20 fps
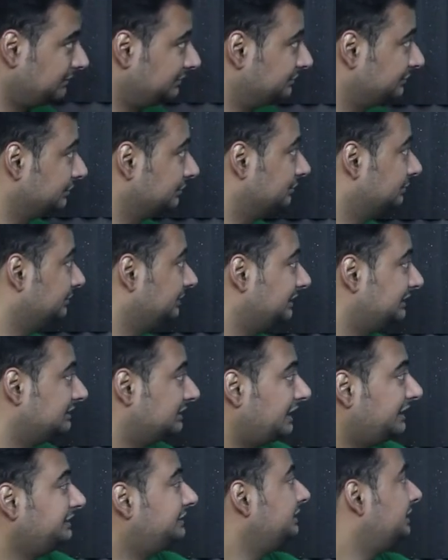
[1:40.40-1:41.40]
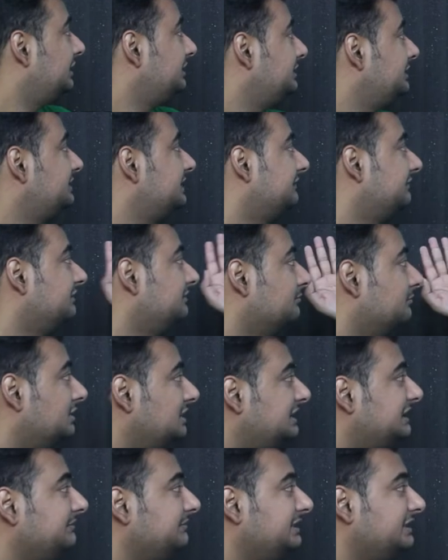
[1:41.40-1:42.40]
So in 1997,
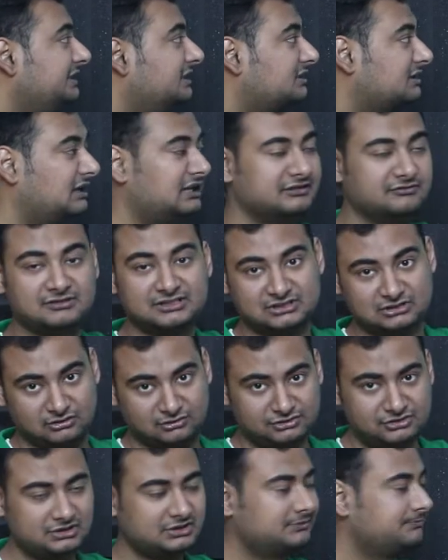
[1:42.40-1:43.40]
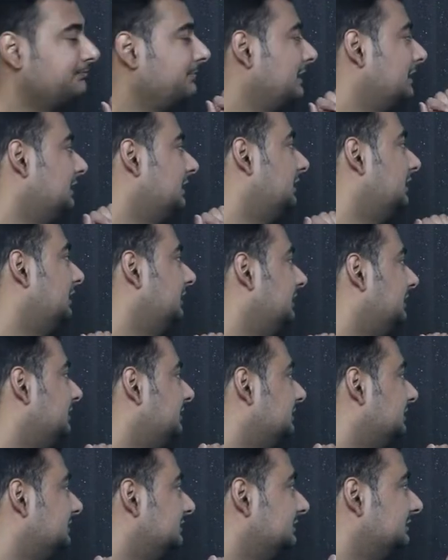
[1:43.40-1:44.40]
multimedia card was launched,
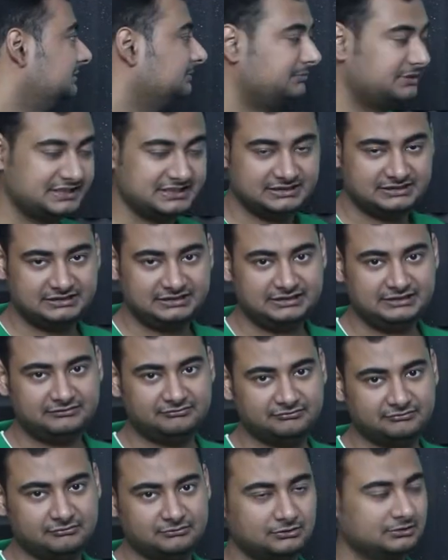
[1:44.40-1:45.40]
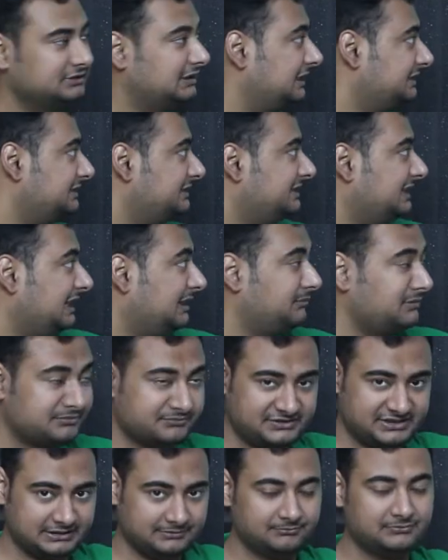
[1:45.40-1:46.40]
and basically that is
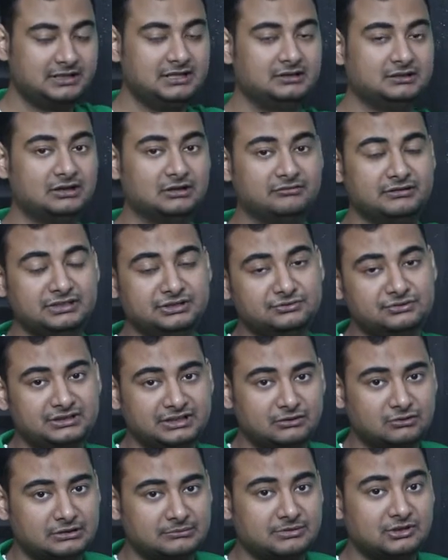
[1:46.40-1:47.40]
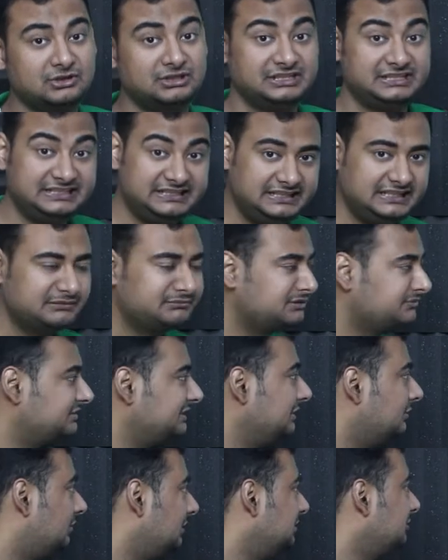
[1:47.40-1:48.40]
MMC. Now, when you talk about
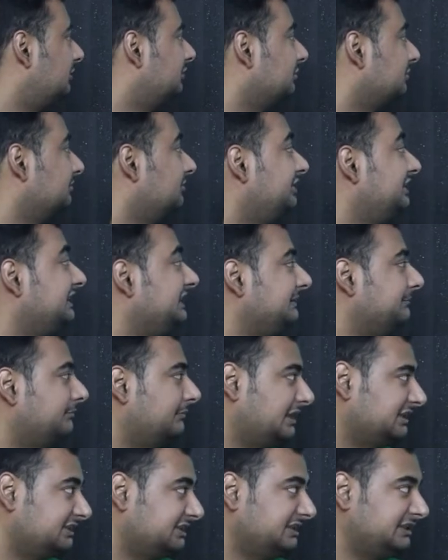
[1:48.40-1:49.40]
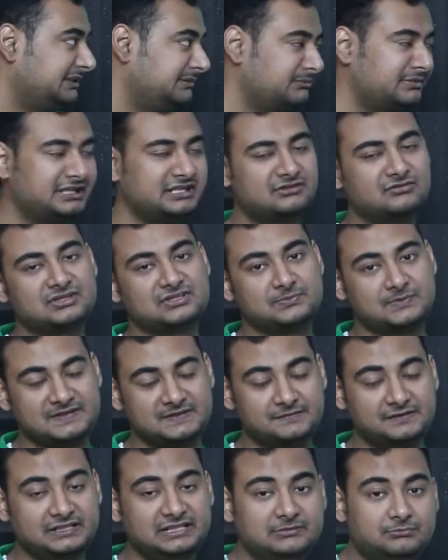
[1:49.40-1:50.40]
eMMC, all you are talking about embedded. Embedded was
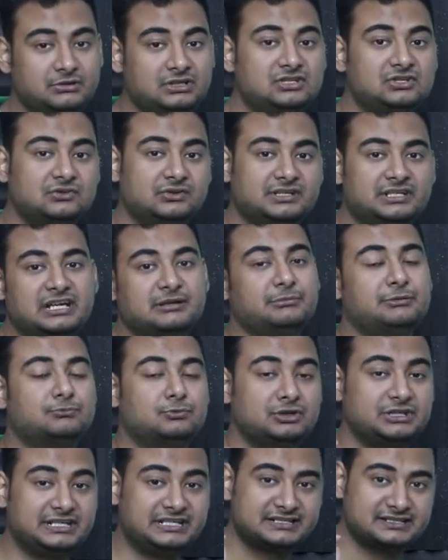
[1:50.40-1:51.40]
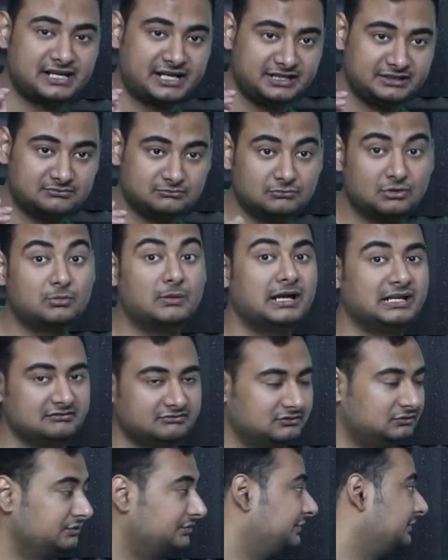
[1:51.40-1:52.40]
specifically built so it can be put inside mobile
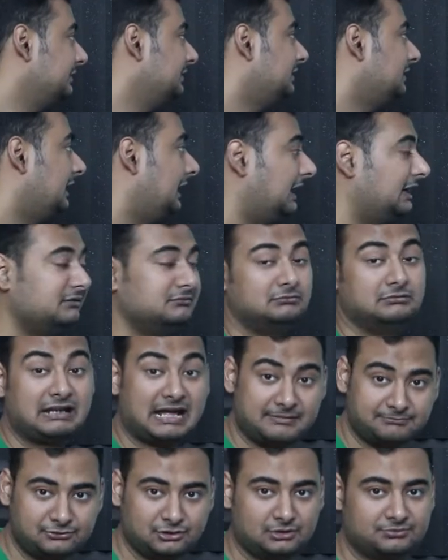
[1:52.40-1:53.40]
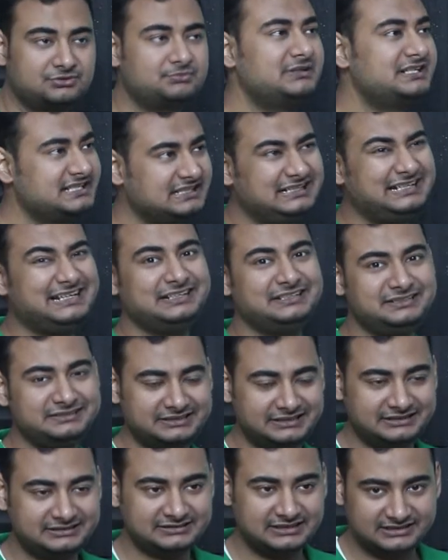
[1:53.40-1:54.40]
phones and laptops. Basically,
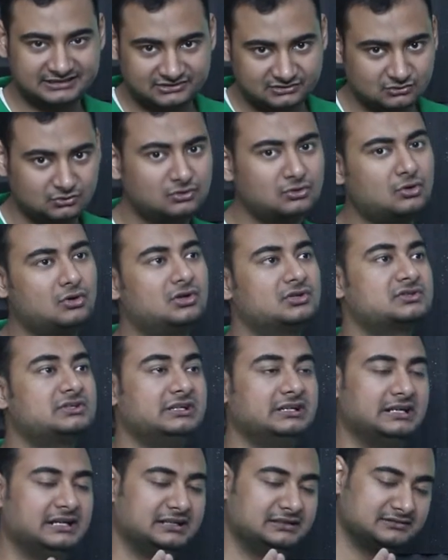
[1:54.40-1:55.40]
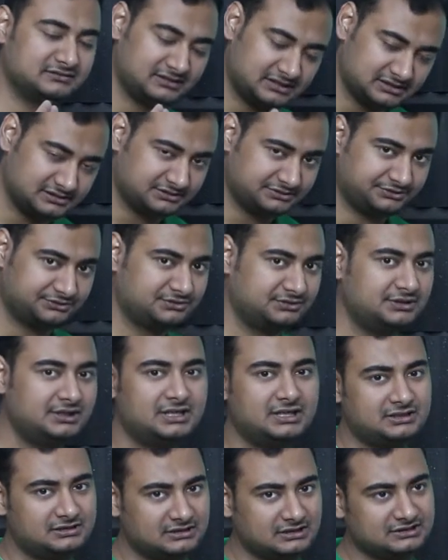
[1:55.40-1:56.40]
anything that is low cost and
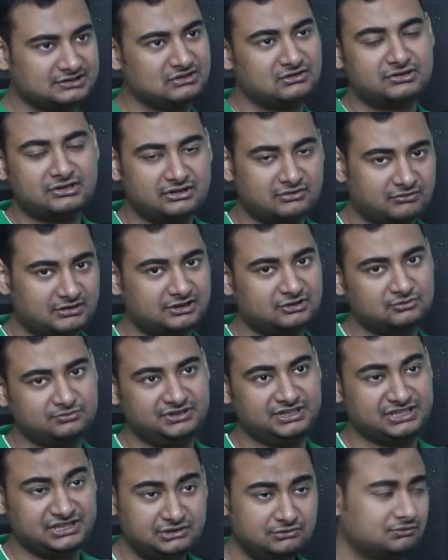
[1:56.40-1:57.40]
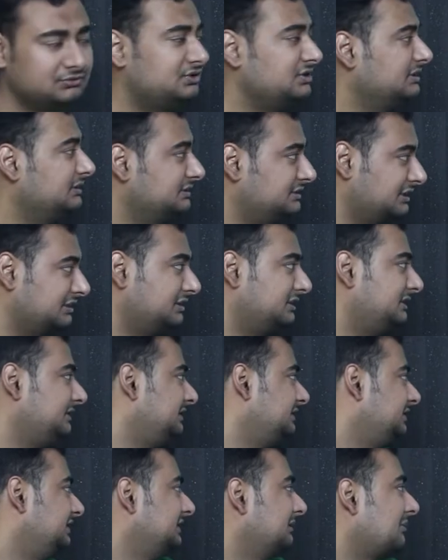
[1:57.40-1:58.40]
does not require to be huge,
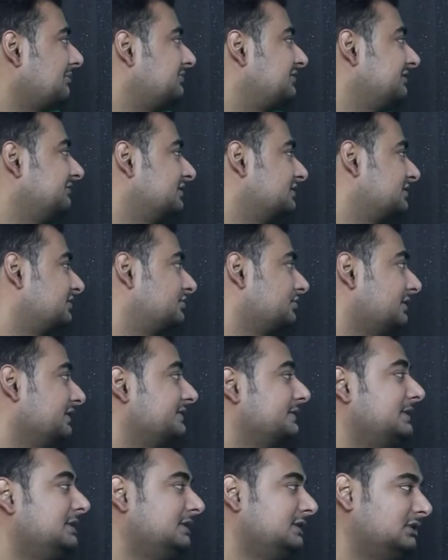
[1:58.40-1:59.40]
generally, eMMC was the choice.